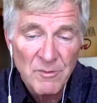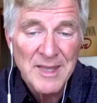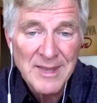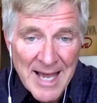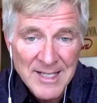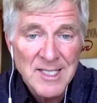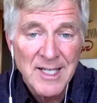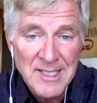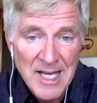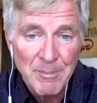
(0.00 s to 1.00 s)
but that's an
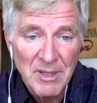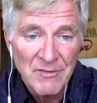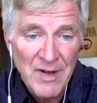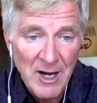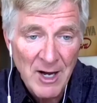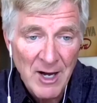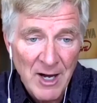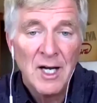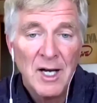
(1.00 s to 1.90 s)
example of how